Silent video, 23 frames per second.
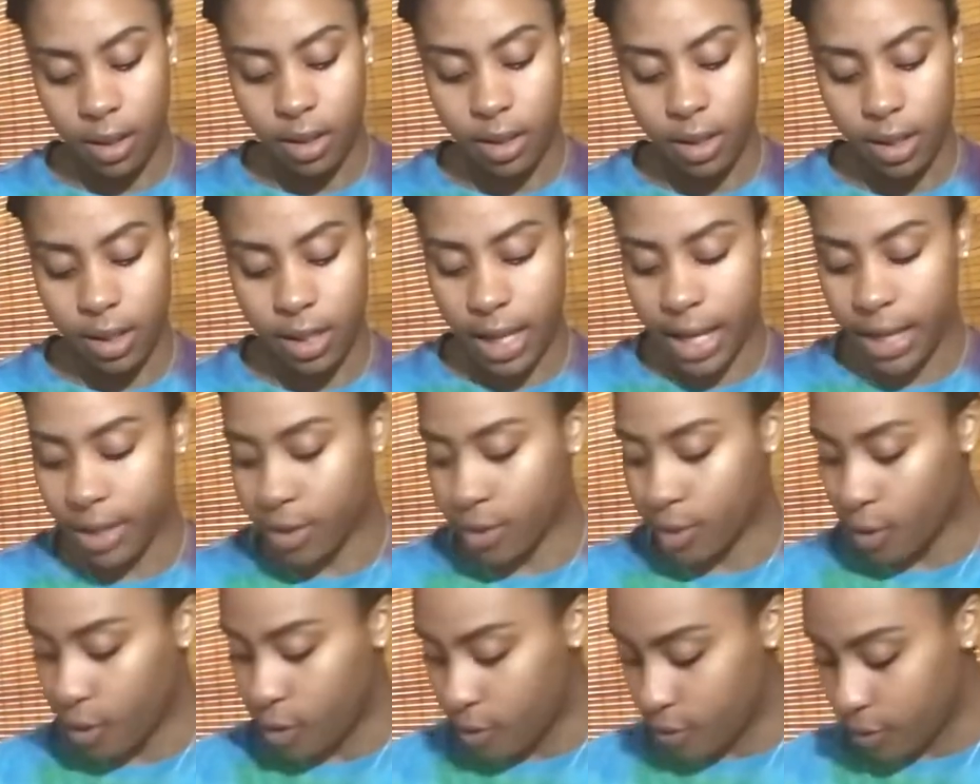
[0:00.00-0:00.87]
Just as
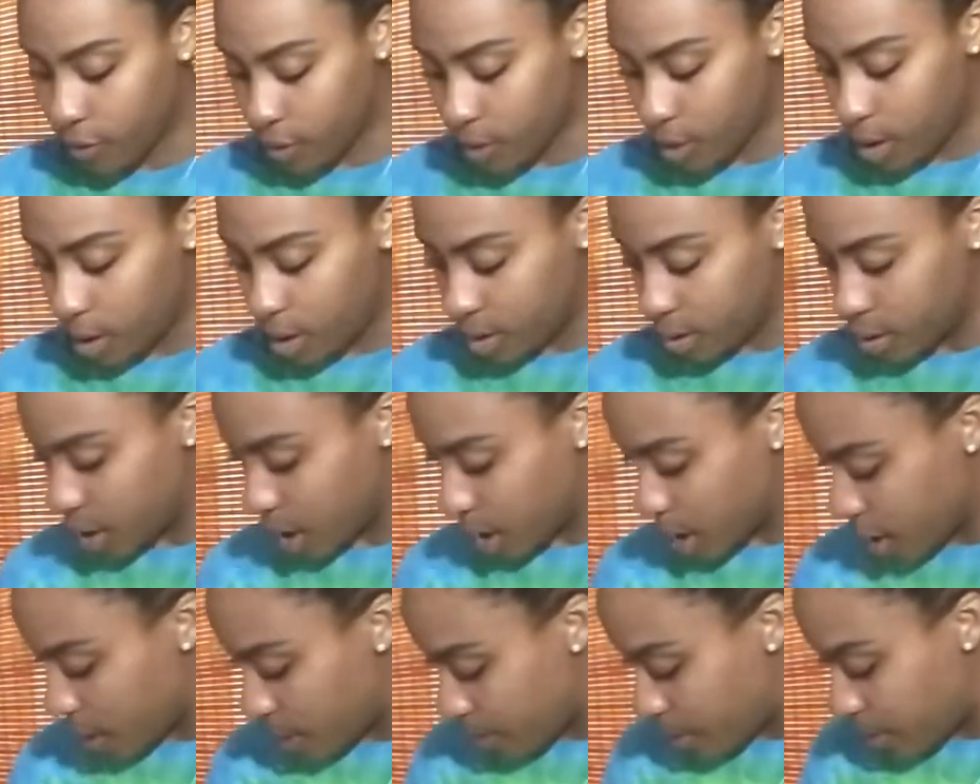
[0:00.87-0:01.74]
an overall
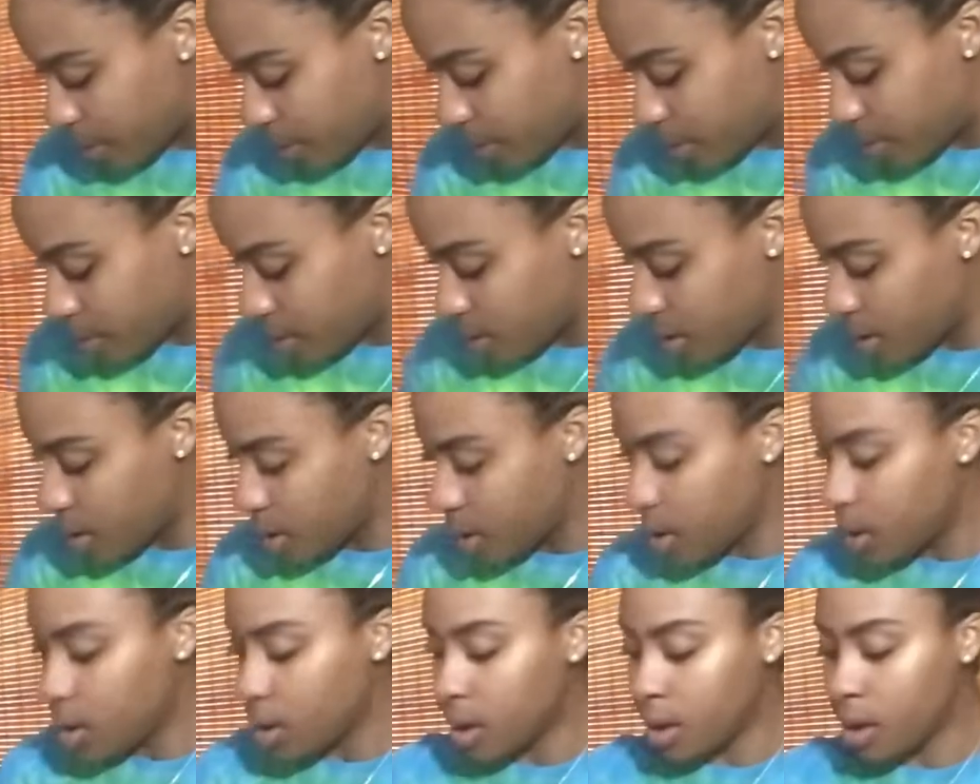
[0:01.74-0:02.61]
checkup.
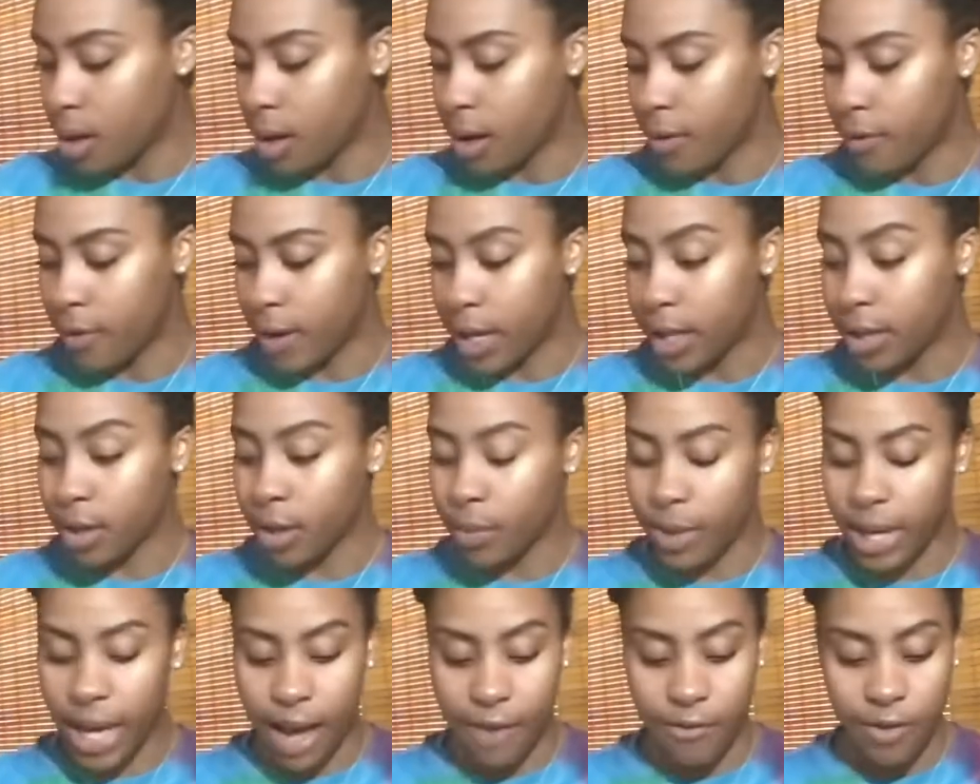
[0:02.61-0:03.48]
All right, so
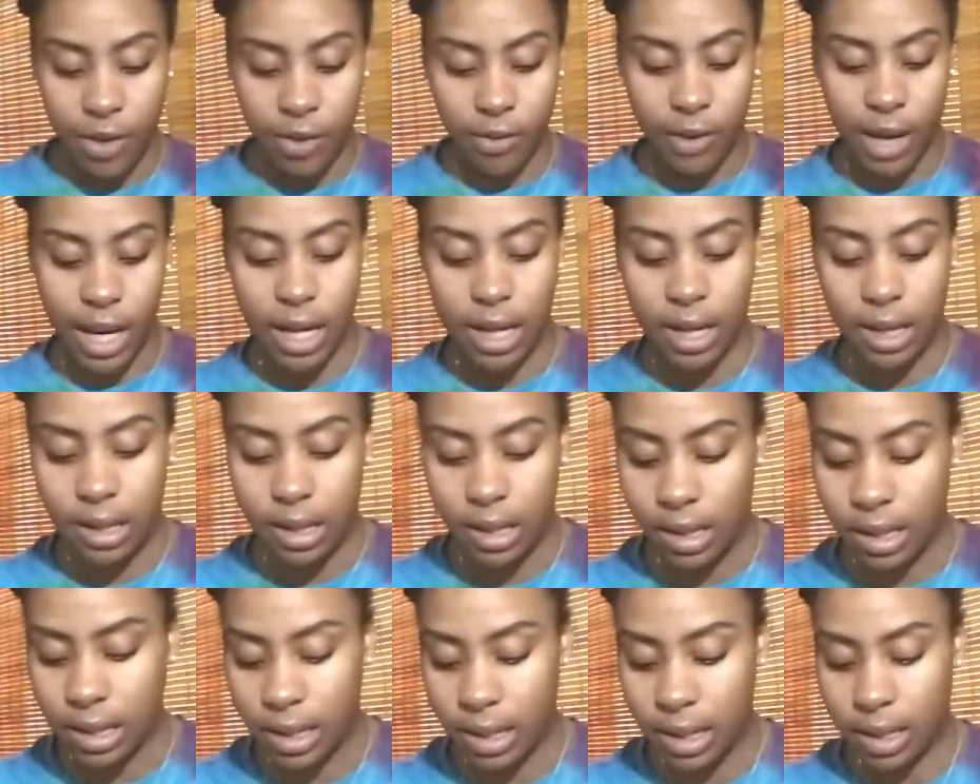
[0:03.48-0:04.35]
we have Uranus.
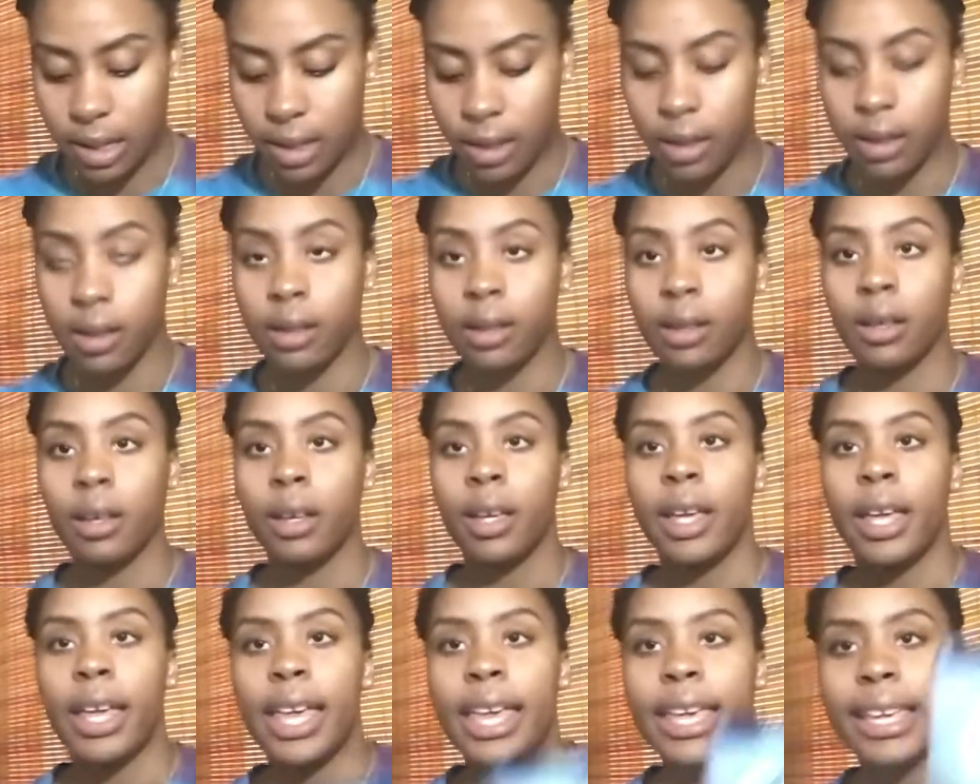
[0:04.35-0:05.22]

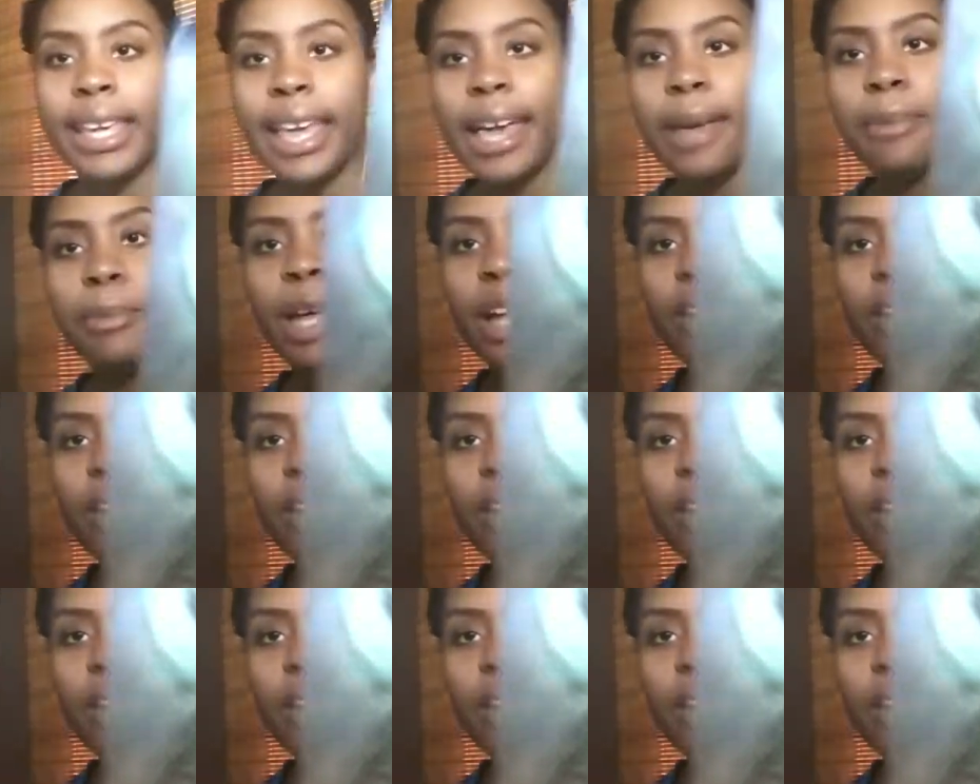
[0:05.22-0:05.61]
It came